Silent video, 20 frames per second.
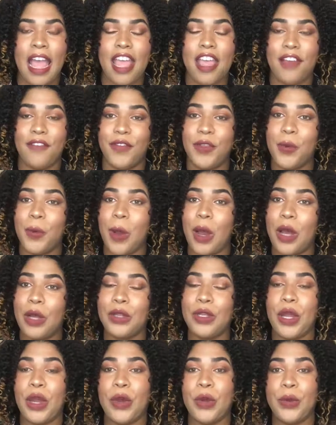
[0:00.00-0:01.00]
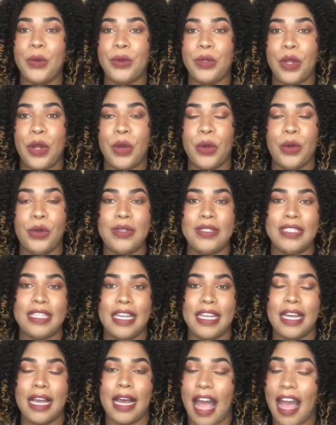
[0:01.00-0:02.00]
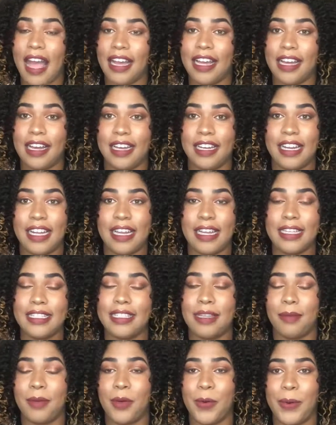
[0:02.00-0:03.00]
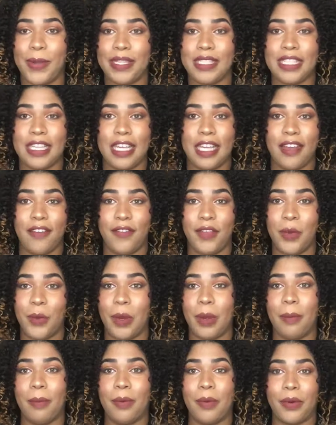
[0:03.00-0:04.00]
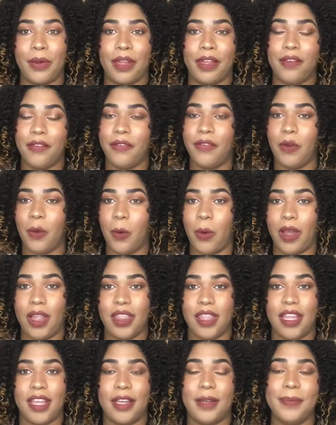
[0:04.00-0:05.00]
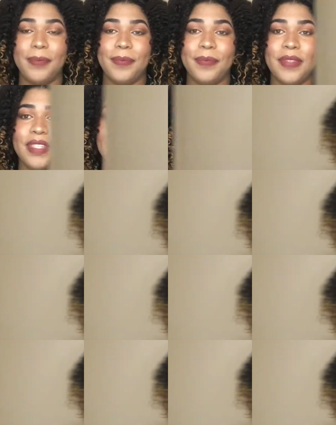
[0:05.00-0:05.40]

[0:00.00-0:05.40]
If you all don't know who Scent Icon is, I'm going to give you a brief on them.